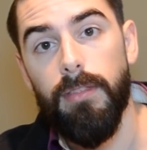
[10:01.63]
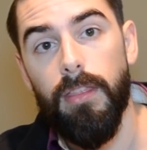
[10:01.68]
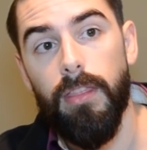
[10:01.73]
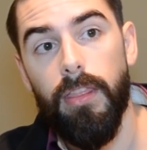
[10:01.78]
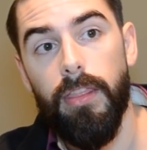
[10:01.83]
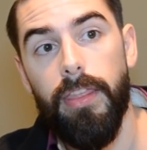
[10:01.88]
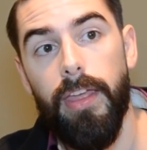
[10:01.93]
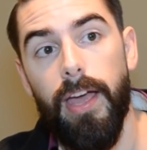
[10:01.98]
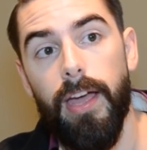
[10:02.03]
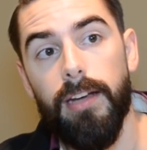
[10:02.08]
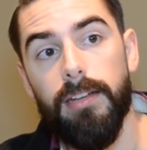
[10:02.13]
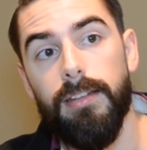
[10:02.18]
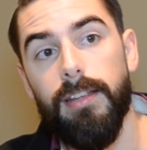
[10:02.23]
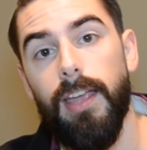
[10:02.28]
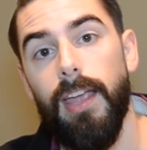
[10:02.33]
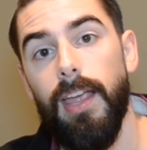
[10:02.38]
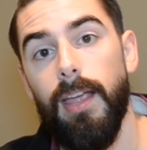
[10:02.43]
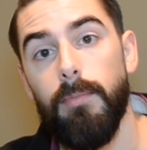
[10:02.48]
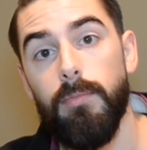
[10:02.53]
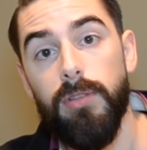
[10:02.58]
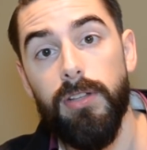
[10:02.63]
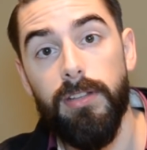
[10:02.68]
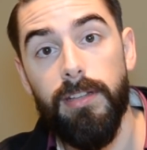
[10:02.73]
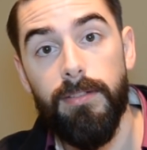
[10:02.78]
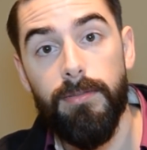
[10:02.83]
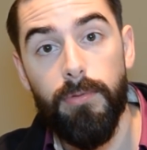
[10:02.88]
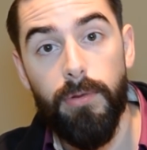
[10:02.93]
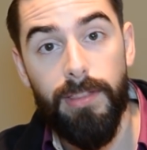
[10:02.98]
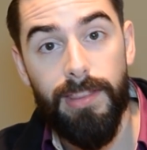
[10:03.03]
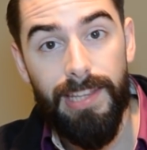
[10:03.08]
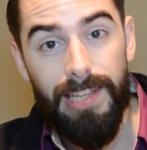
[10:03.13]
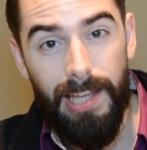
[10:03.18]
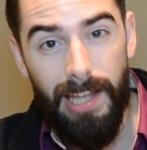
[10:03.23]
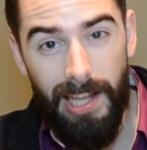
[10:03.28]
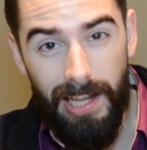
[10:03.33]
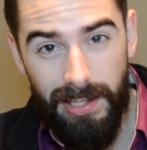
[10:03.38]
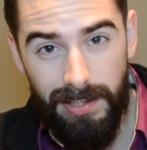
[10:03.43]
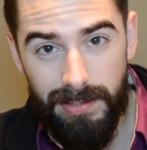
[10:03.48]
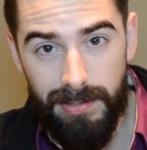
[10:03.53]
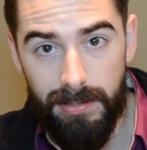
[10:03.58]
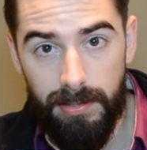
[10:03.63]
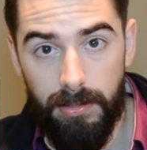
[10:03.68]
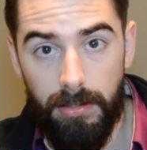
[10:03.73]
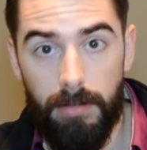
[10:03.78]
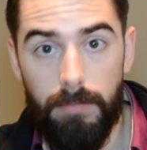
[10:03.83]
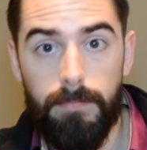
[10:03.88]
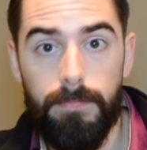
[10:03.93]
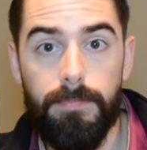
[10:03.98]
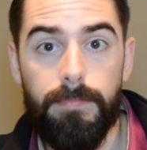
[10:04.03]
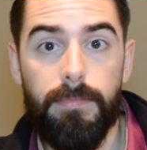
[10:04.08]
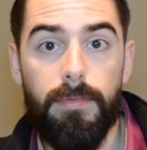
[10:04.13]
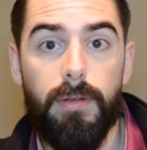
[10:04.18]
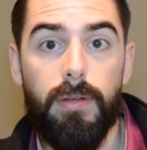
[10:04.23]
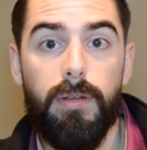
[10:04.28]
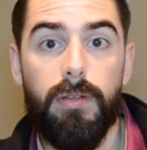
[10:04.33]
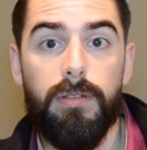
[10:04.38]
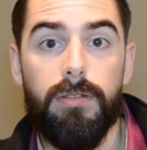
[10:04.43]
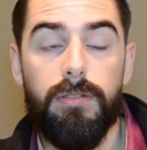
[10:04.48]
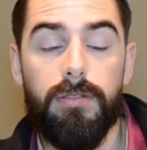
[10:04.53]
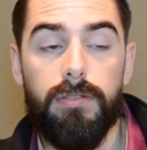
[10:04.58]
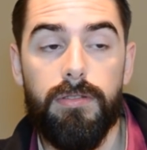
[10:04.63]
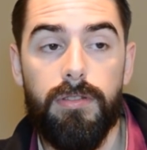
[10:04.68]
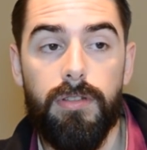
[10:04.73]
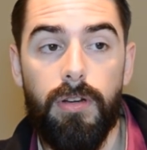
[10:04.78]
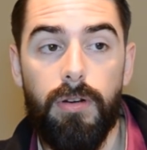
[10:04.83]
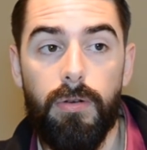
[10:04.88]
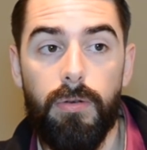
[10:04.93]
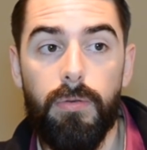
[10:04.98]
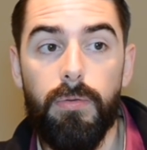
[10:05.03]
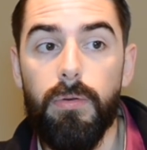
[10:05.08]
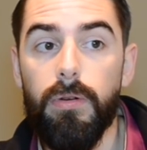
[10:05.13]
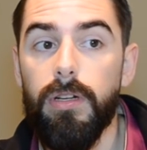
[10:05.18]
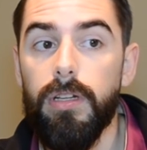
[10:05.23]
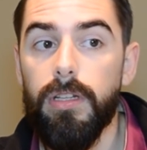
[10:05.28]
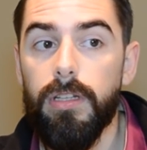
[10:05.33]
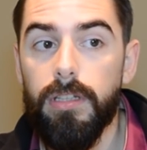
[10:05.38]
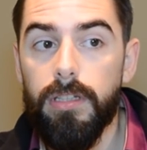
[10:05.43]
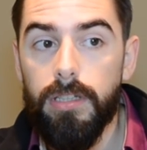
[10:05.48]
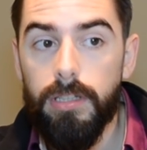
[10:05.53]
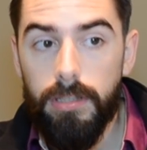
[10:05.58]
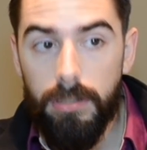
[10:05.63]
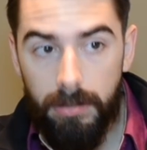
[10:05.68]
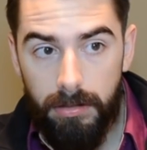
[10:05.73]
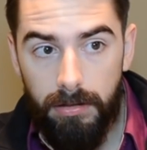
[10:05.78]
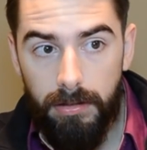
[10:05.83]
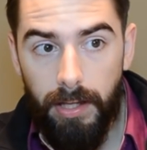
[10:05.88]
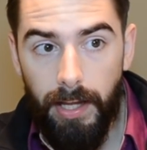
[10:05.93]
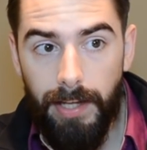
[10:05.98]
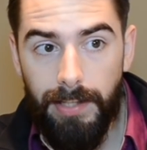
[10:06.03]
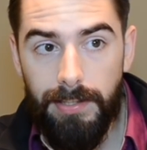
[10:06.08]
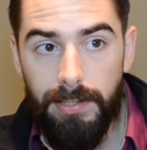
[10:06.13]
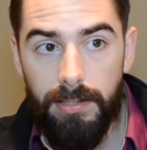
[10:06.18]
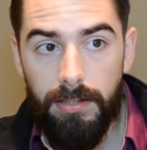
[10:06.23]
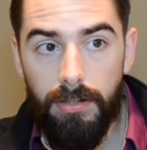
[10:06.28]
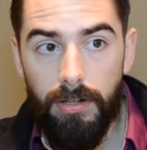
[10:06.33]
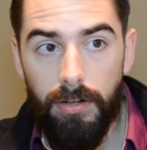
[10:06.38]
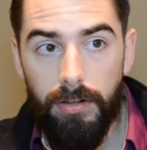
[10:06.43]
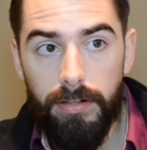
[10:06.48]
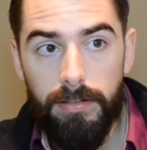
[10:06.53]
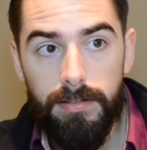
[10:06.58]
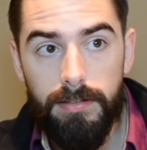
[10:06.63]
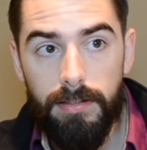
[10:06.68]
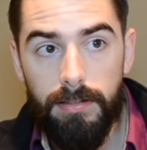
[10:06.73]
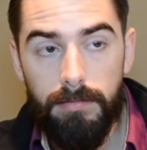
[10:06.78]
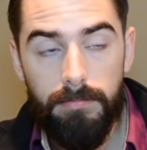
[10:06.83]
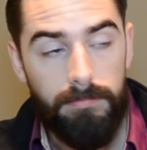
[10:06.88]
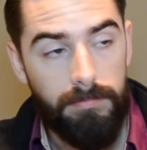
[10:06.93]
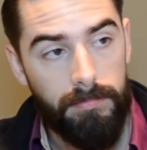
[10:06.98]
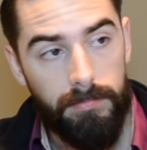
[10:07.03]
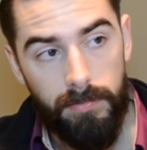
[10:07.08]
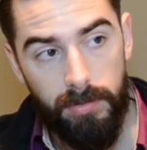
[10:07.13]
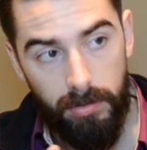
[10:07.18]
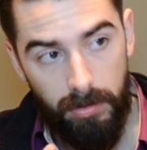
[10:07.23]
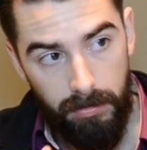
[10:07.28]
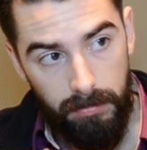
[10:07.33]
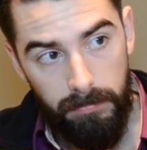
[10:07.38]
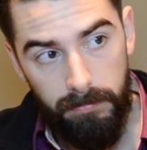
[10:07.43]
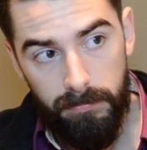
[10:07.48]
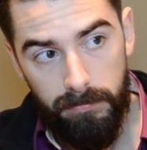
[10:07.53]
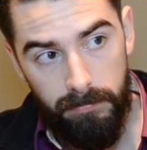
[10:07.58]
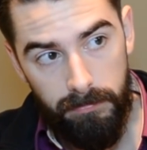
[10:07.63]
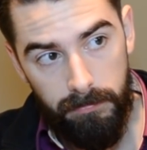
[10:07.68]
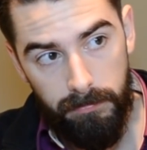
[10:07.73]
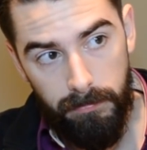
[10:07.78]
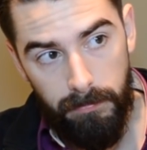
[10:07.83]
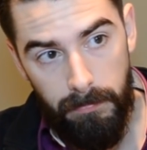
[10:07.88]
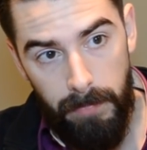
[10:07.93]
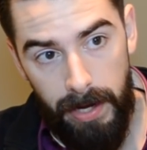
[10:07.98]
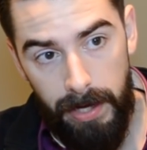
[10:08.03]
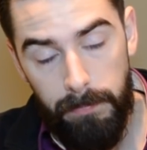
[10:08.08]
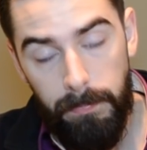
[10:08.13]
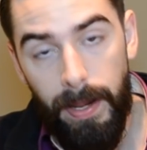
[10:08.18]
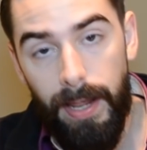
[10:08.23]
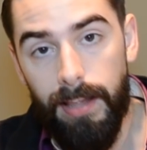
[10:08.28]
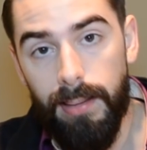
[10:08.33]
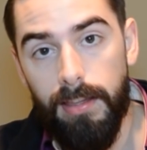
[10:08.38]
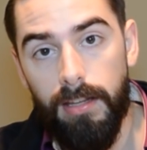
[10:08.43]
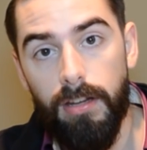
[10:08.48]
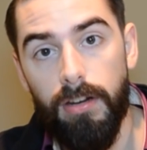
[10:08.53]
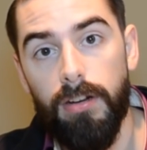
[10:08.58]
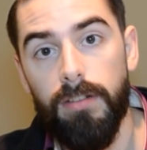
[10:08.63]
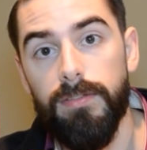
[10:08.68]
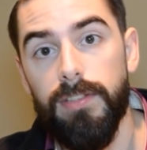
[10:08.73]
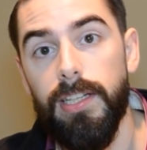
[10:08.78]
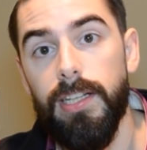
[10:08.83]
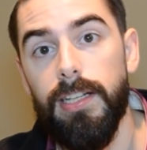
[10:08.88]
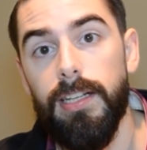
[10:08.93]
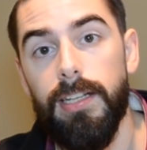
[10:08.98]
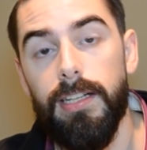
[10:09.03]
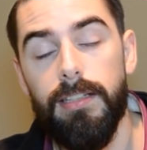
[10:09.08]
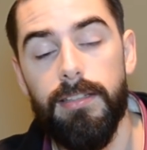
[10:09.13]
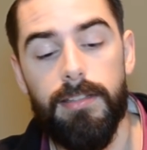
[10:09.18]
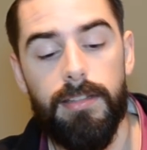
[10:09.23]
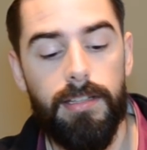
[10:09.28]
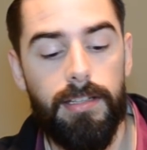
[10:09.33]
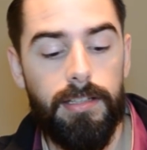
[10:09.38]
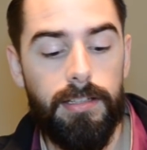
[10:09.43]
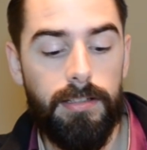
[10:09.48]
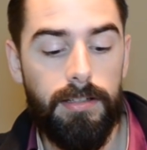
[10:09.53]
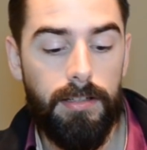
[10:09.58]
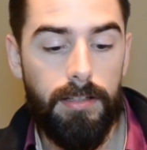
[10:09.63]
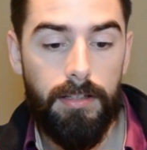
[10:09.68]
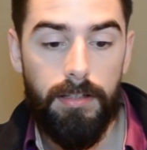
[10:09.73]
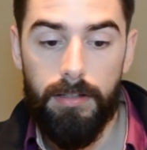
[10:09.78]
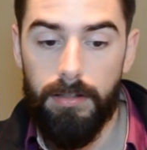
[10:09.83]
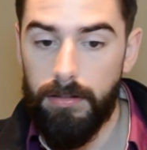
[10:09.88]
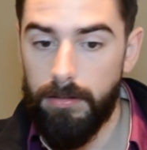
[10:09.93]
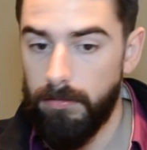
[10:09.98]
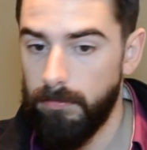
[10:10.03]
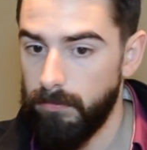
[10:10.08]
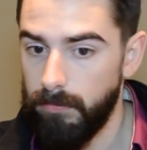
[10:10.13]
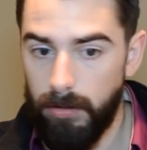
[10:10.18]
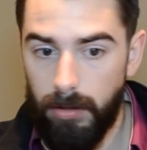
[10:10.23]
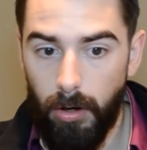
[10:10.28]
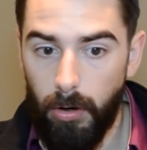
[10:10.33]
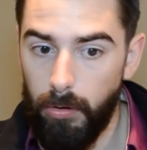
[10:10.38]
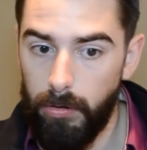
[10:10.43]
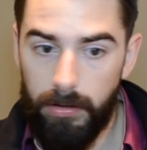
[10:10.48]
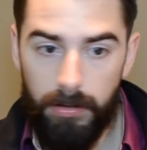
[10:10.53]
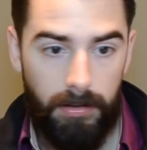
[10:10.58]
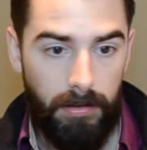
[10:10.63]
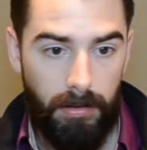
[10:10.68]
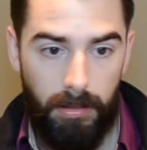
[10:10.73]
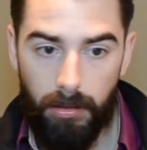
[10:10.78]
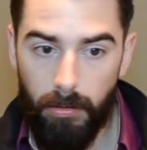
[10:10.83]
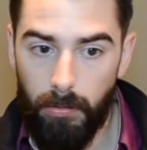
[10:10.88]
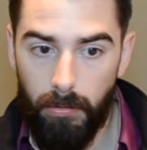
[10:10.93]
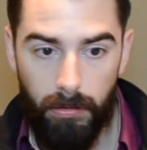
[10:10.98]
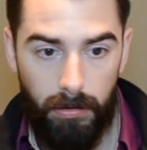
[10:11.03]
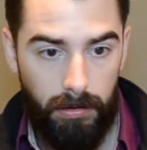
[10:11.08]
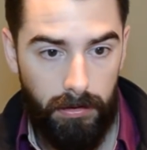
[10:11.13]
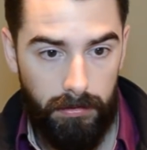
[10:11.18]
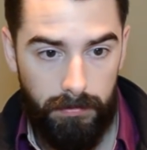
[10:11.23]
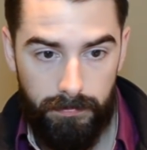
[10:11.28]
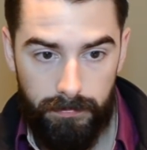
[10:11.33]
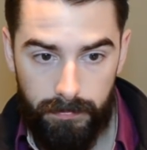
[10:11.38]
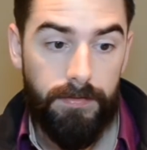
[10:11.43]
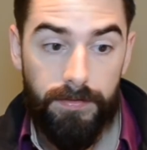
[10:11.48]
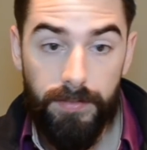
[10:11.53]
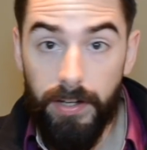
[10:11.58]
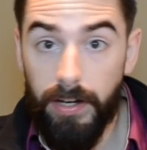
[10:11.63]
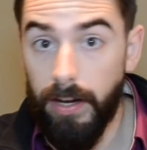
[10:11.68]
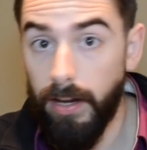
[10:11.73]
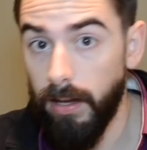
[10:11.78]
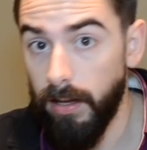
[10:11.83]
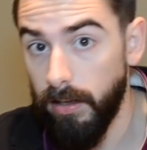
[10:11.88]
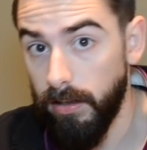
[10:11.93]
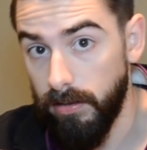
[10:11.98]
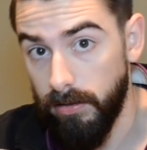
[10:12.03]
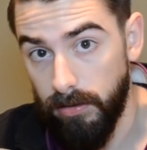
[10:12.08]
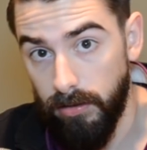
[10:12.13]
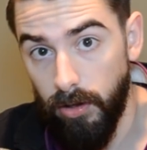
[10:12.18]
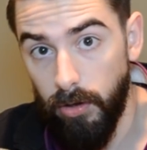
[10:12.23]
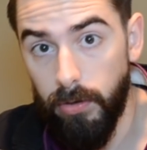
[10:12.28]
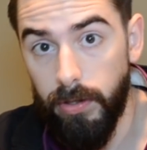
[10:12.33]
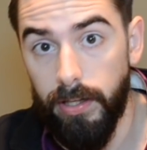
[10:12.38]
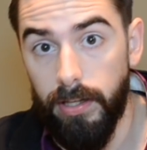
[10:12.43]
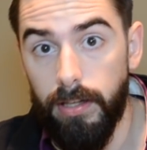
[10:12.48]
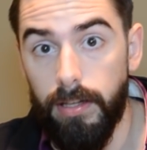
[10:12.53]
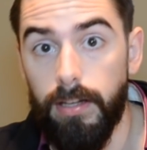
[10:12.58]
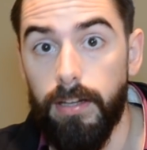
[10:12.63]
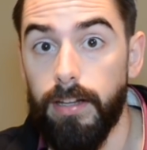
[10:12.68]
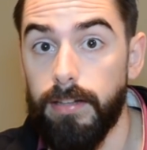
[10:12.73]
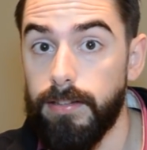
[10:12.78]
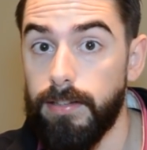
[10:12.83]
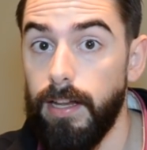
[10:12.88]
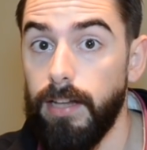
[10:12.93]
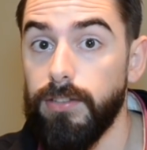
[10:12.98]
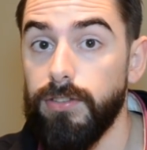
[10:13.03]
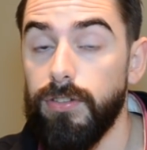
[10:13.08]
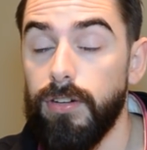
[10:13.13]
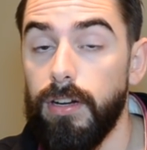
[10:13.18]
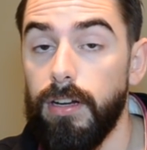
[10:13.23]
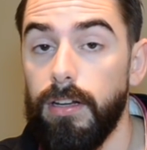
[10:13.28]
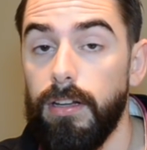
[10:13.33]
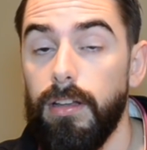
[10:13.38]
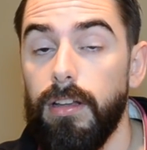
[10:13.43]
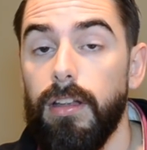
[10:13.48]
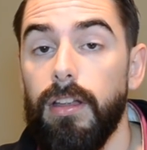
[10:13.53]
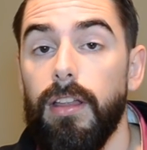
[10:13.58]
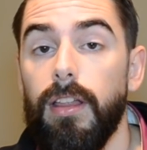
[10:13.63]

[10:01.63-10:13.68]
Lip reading: that came to live with the Aesir. So the Aesir are the sort of main pantheon of deities, the Odin, Thor, Frigga, Loki, etc.